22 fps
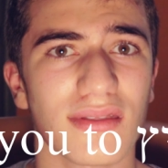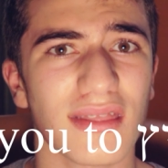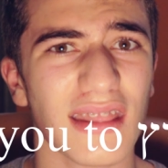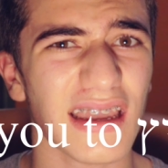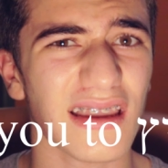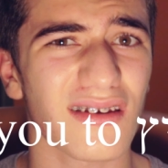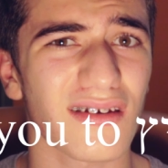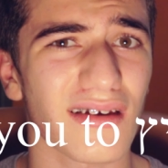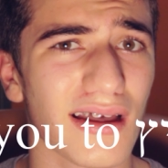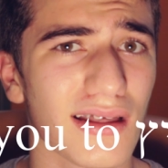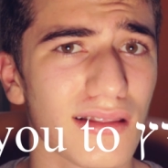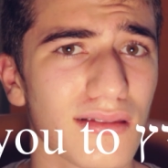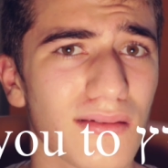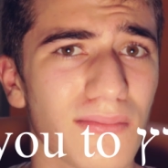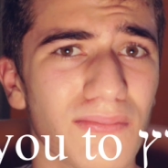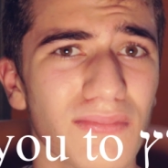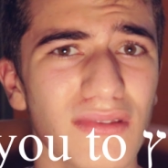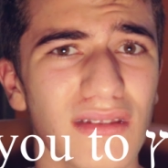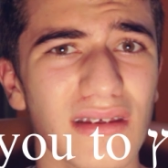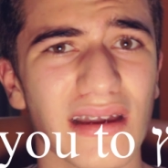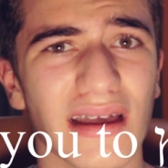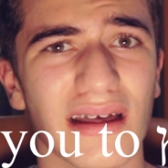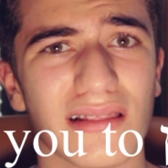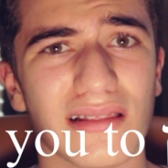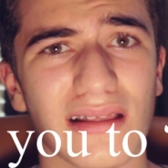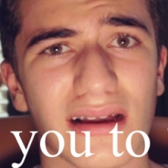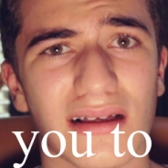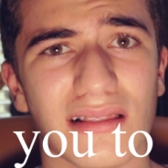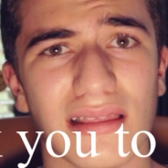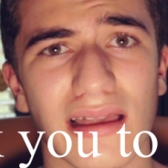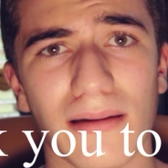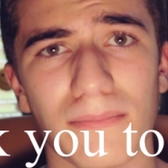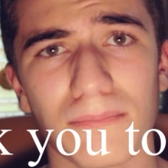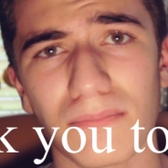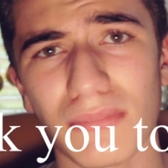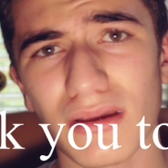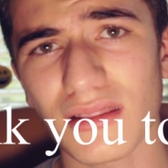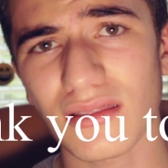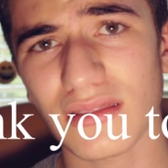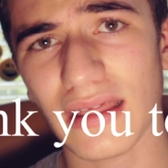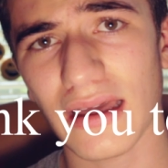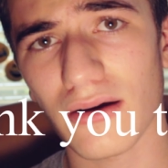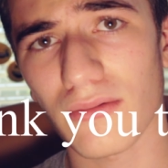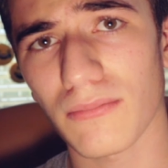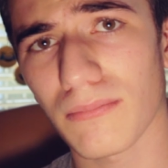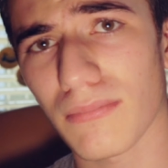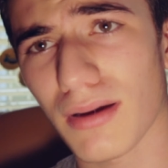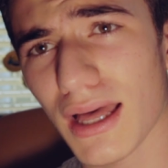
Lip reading: Thank you guys. See you guys next time. Peace out.